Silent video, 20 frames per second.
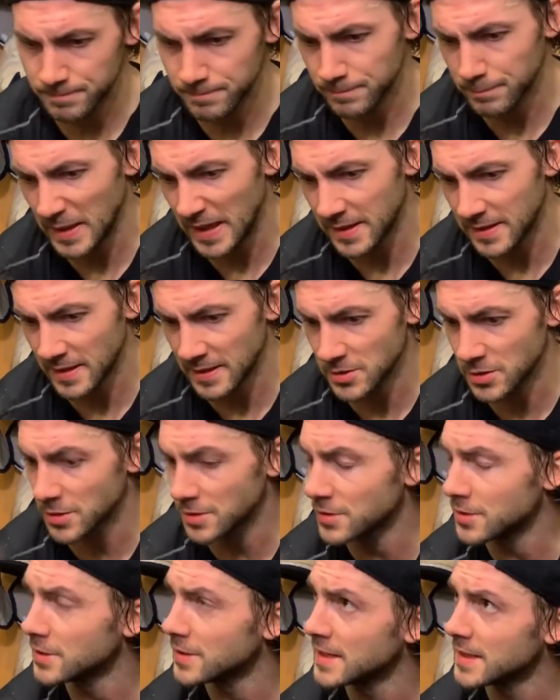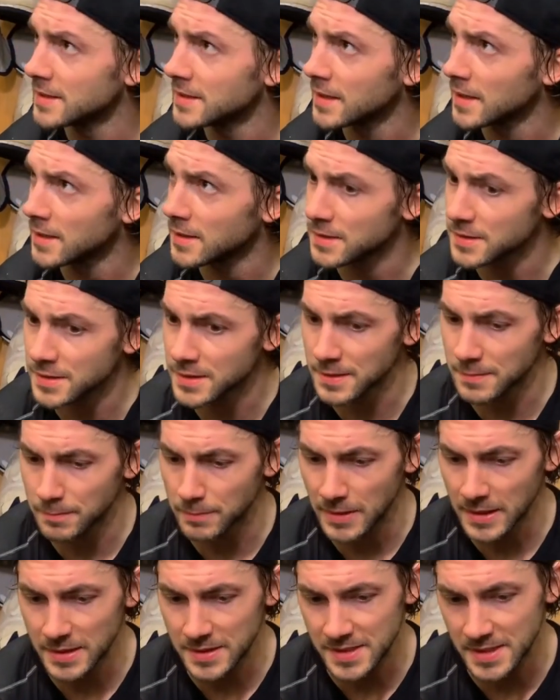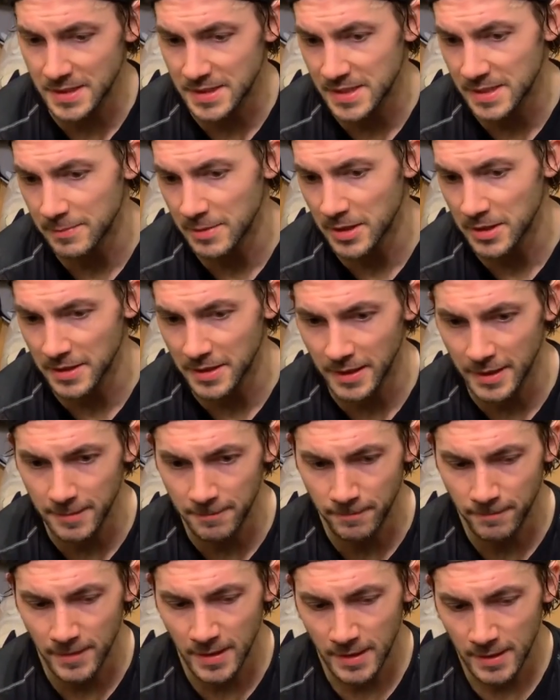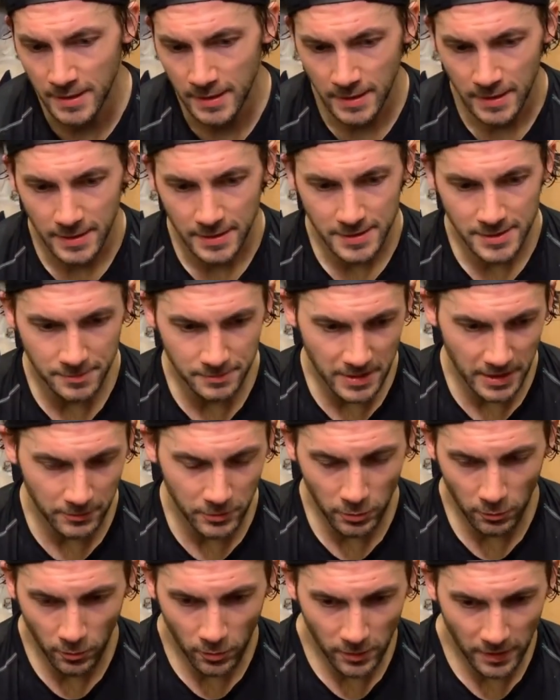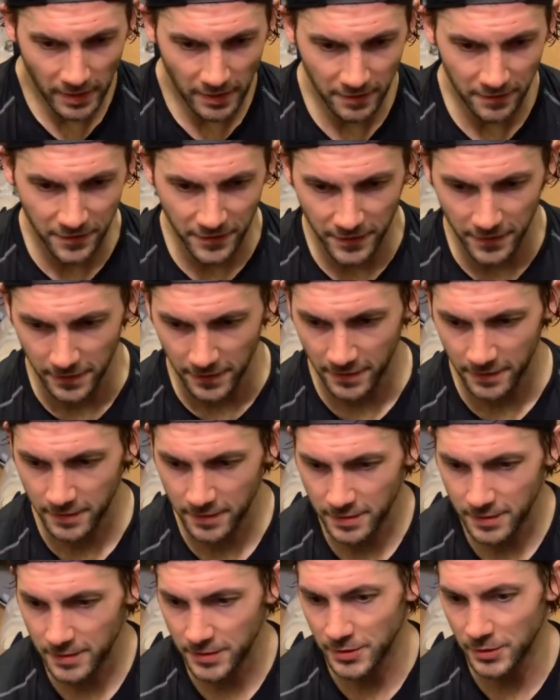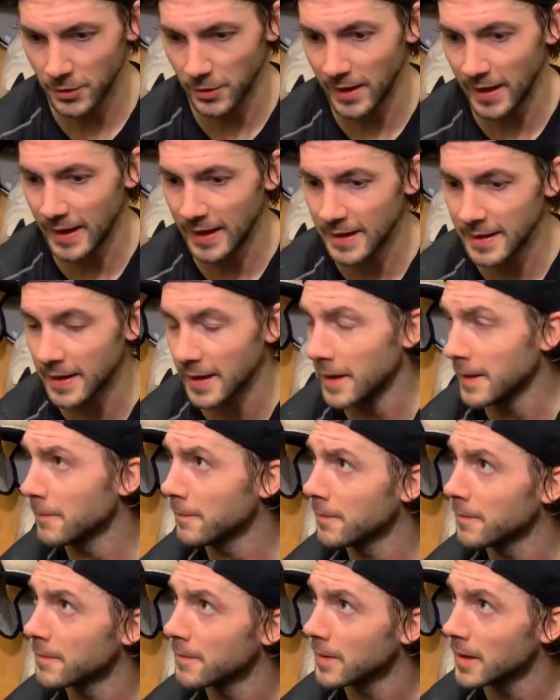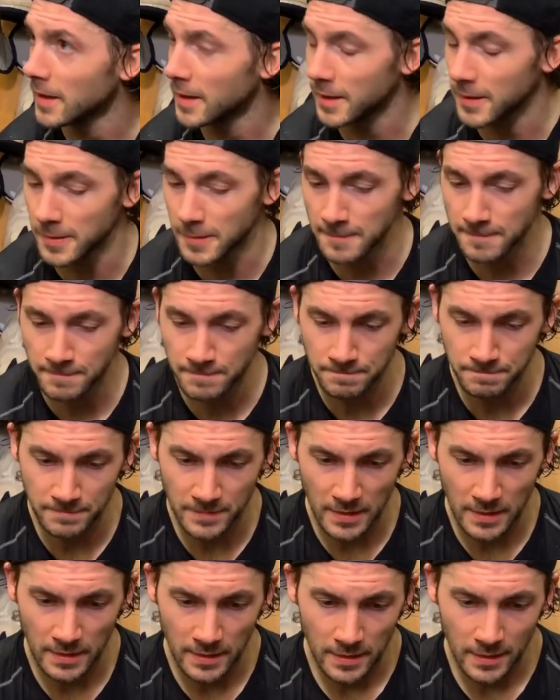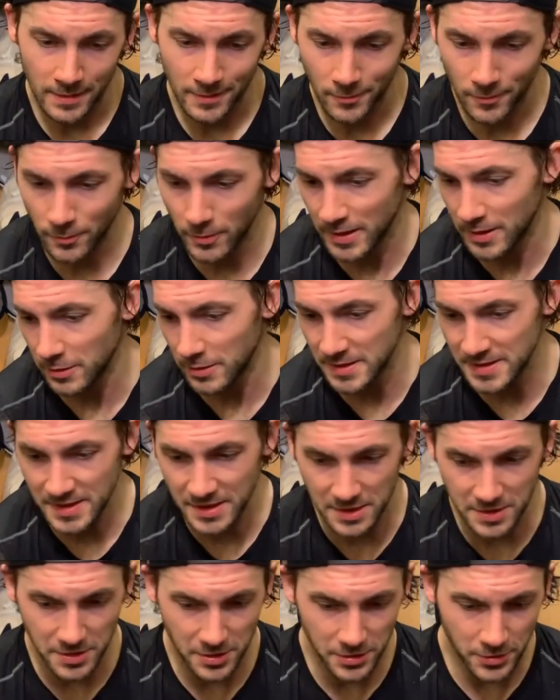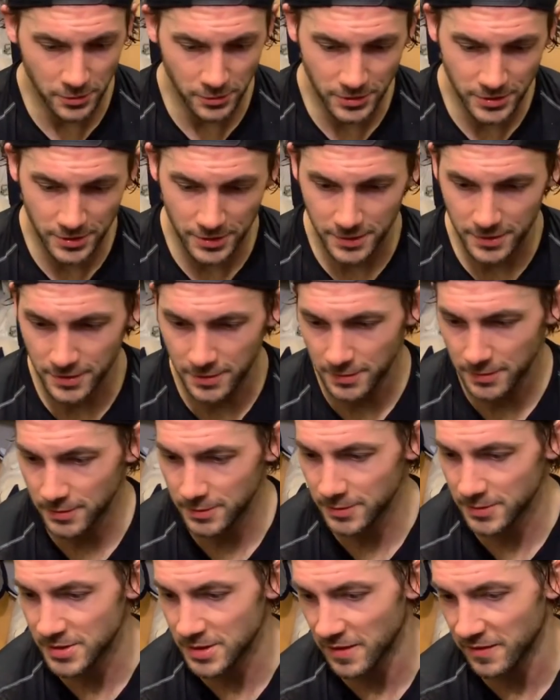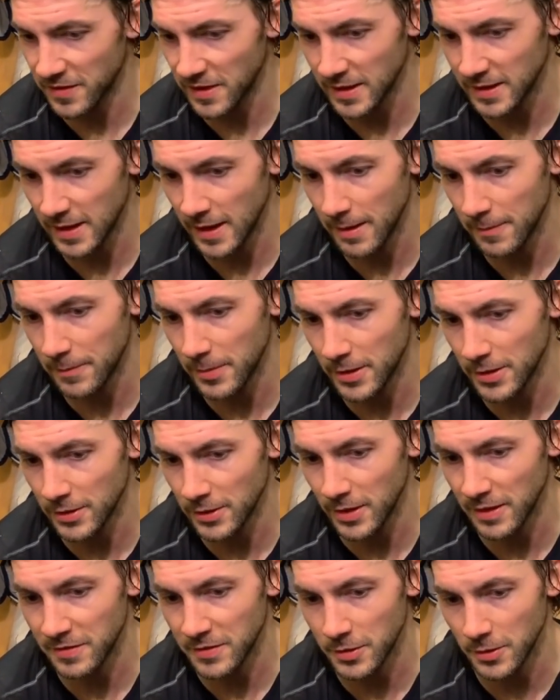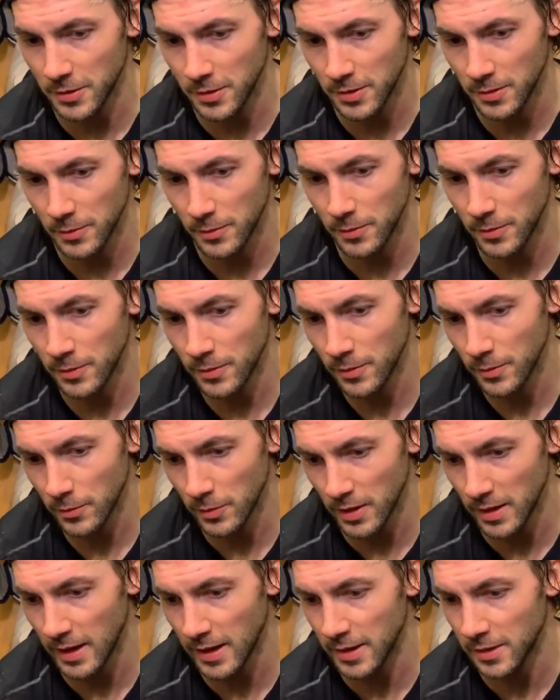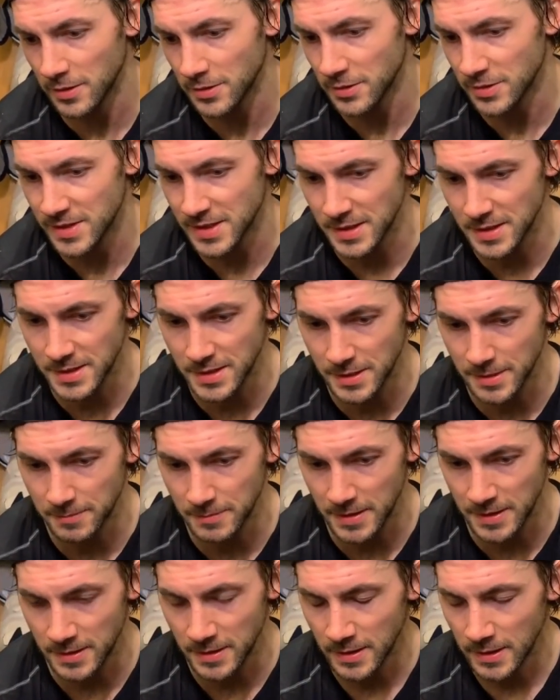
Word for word: pay attention to details and play a 60 minute game. Sometimes you won't have uh, your A game, um, whether it's execution or, or, stuff like that, but you have to rely on your system and